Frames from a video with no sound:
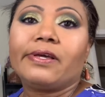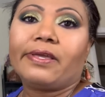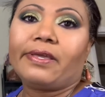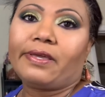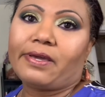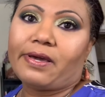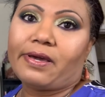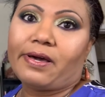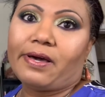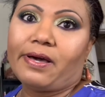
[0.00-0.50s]

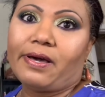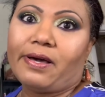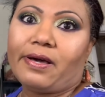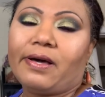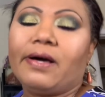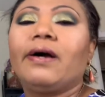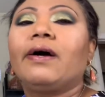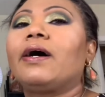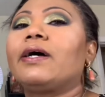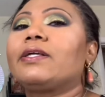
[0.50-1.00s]

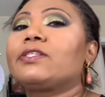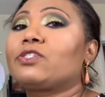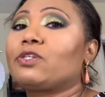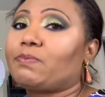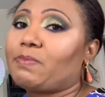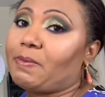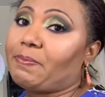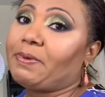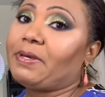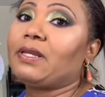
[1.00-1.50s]
yeah, I took
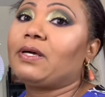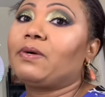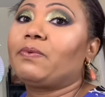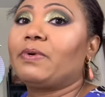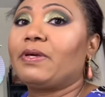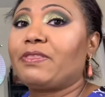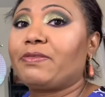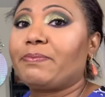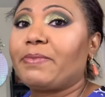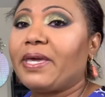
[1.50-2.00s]
my pillow
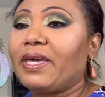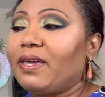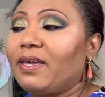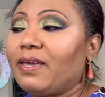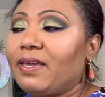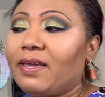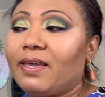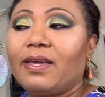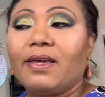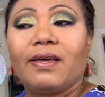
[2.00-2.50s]
with me.
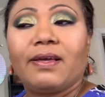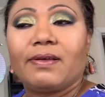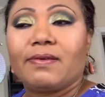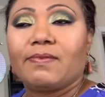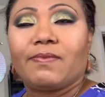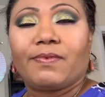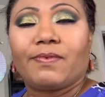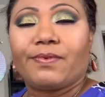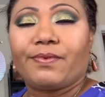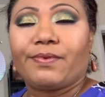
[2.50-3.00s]

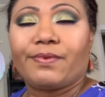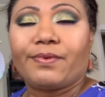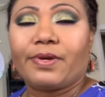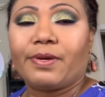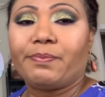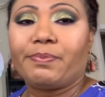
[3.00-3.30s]
I'm